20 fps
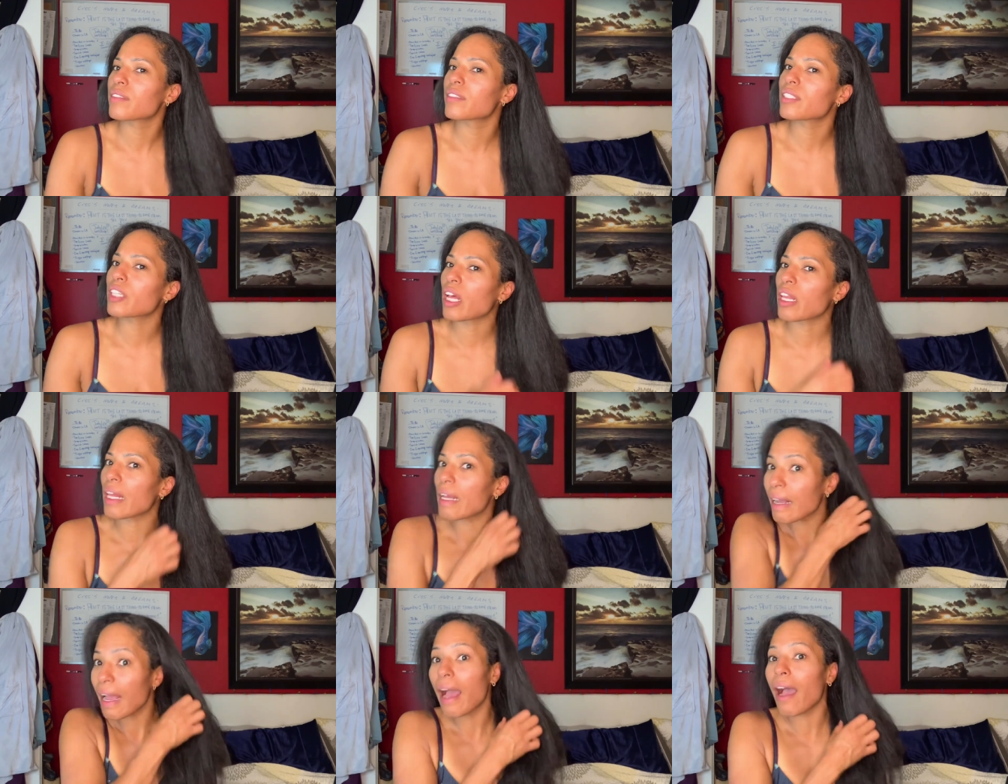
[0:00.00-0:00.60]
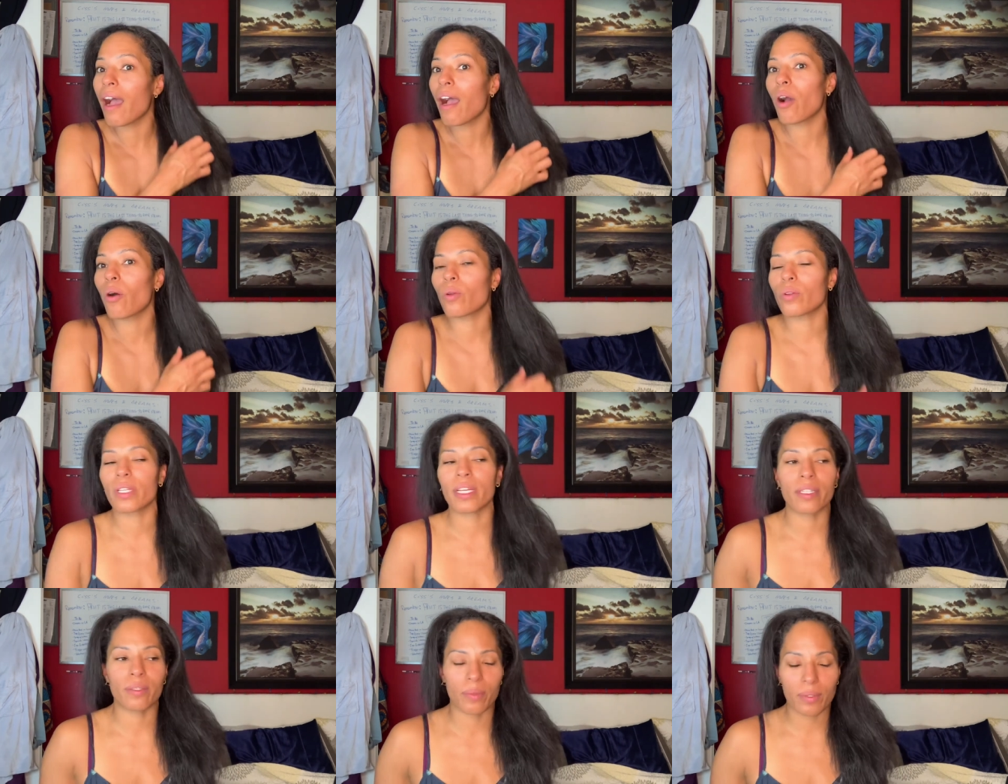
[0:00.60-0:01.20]
It's not like, ow,
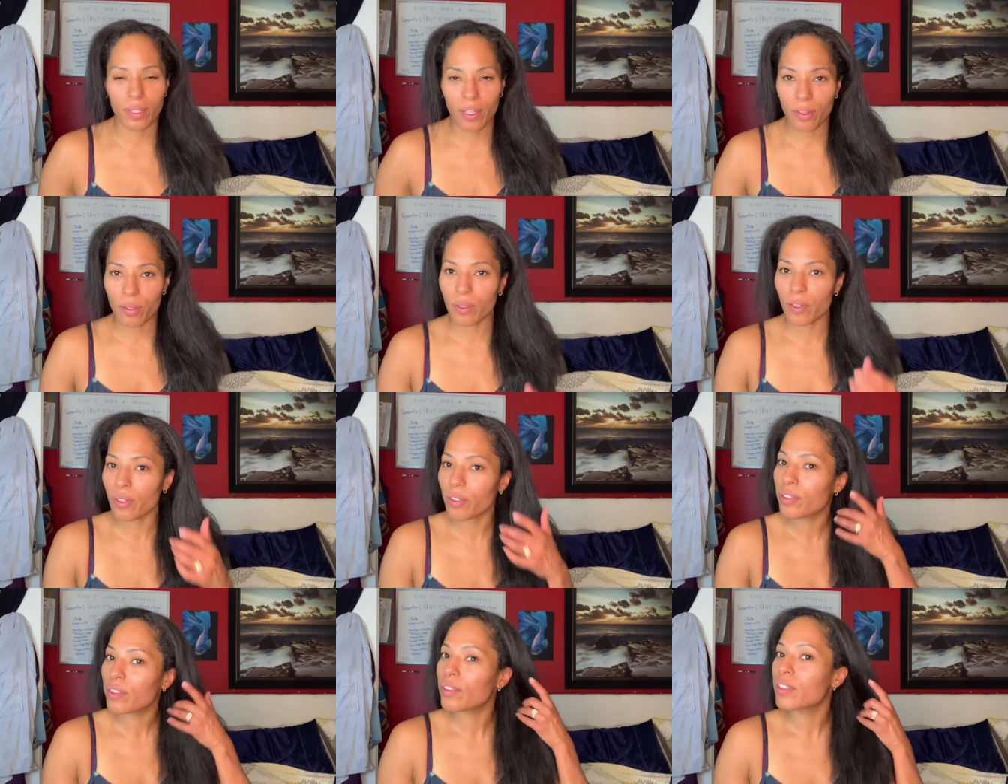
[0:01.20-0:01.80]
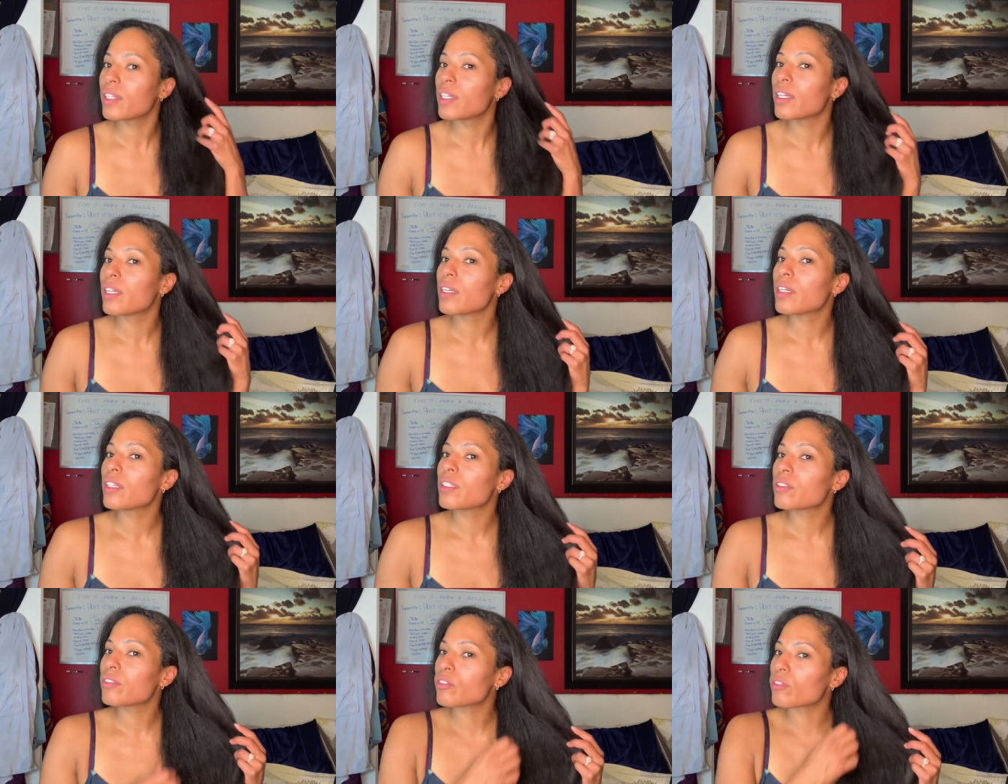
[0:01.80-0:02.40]
like with other
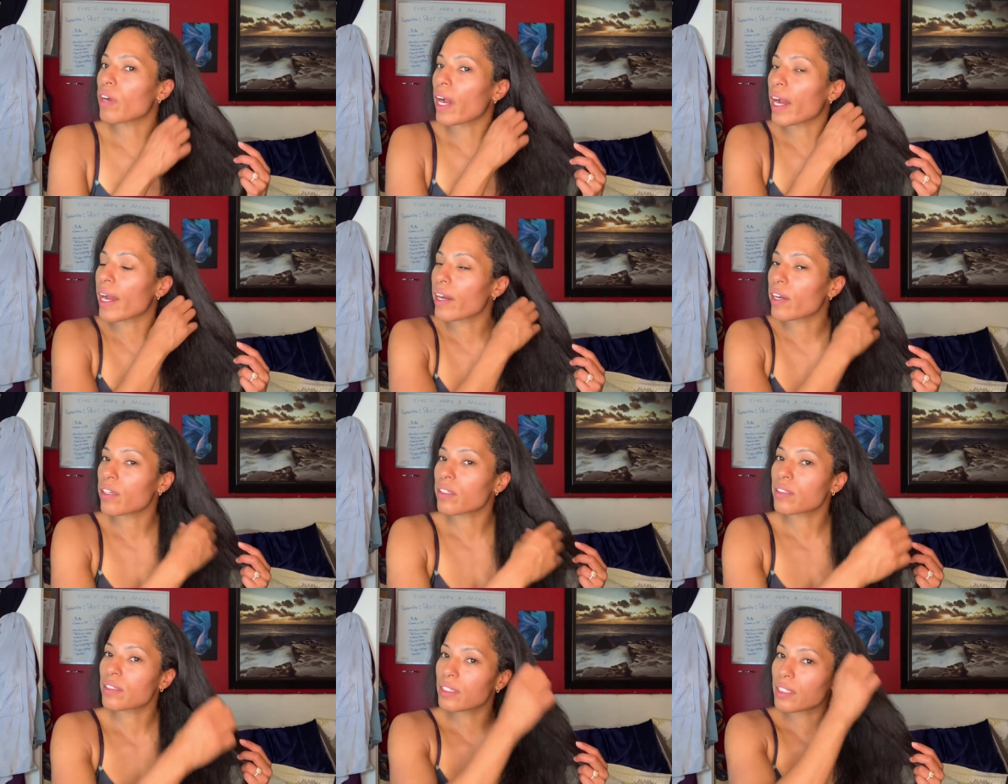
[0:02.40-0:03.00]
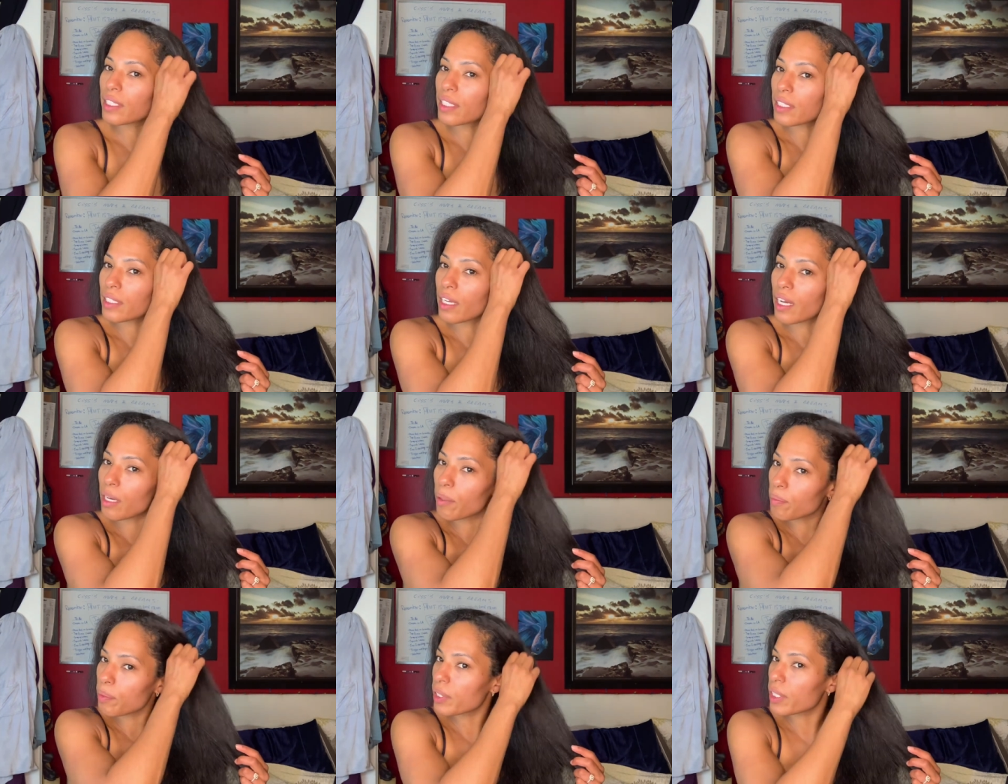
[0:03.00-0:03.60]
dryers. And
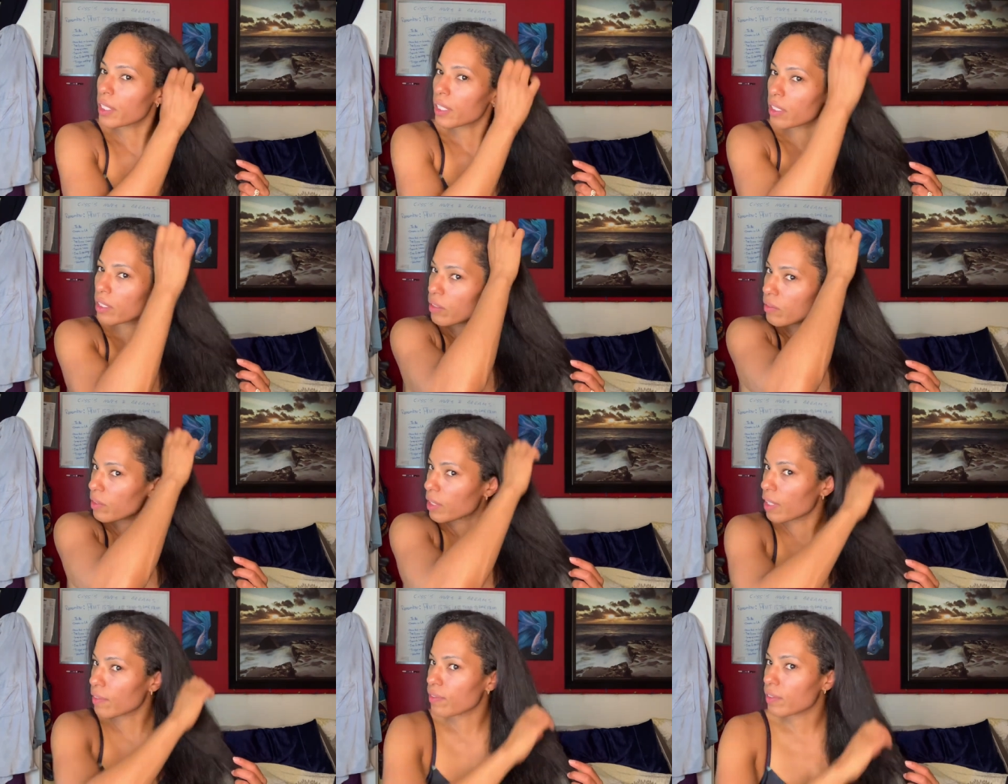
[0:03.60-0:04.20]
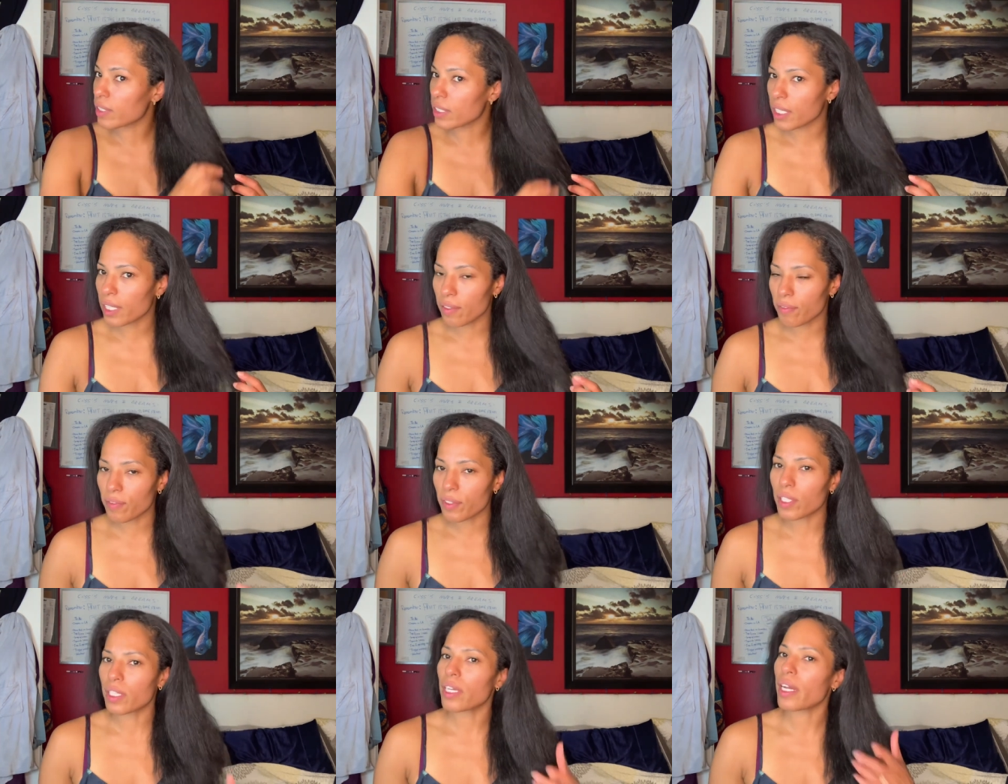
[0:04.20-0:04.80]
up here, you definitely can't
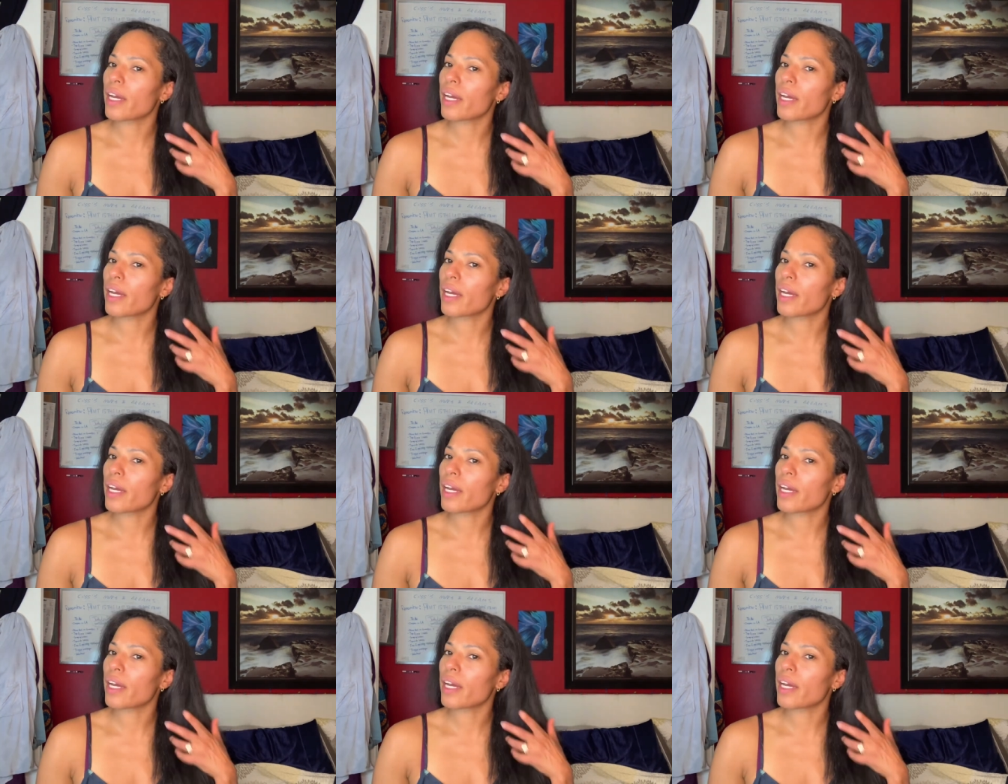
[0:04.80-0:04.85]
feel it.